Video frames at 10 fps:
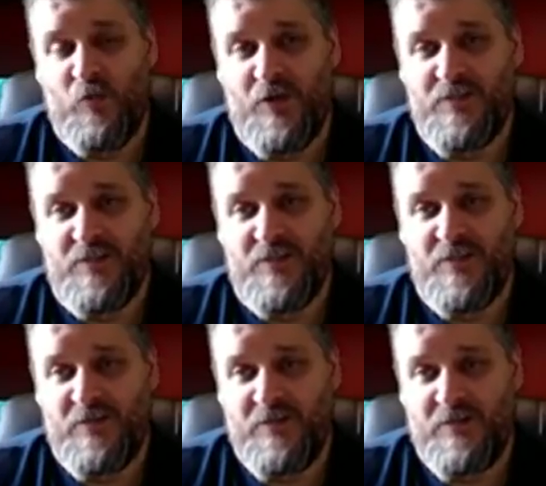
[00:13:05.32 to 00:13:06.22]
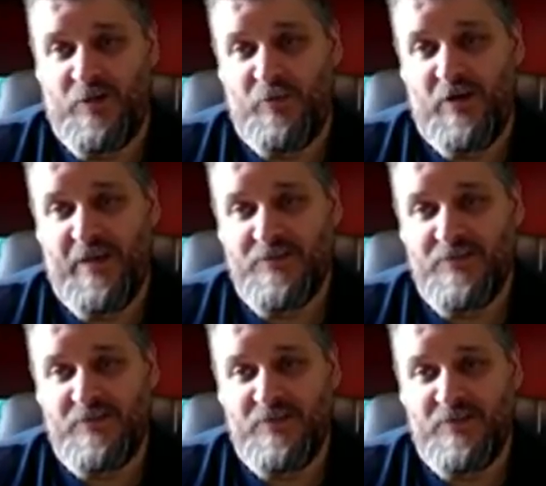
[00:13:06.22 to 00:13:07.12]
wanted their
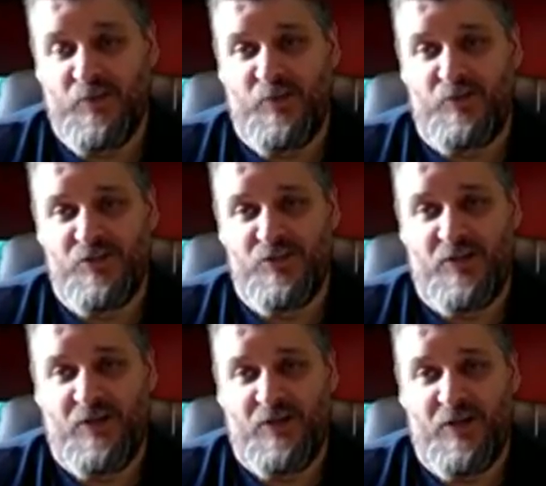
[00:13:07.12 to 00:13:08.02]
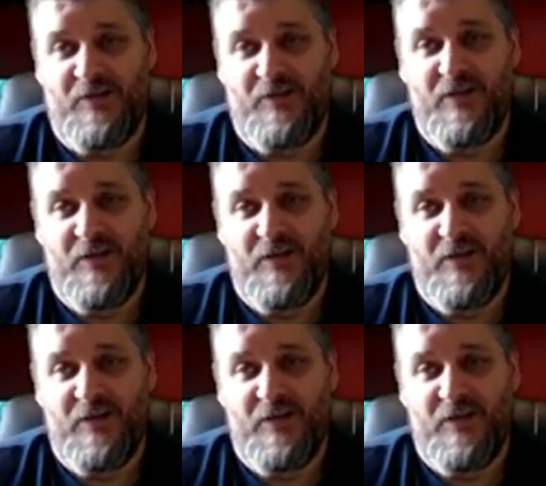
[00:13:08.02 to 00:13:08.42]
prize. So we would just click on